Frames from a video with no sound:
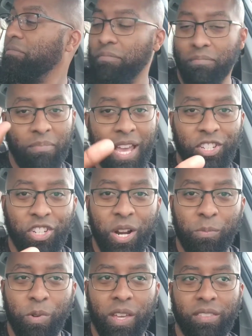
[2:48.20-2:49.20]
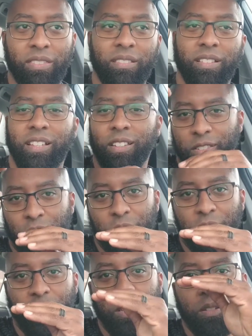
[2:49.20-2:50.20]
match it up with, because you
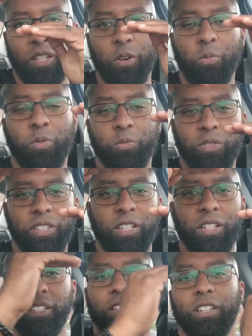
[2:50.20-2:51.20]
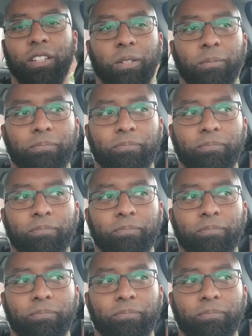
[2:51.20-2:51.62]
see, the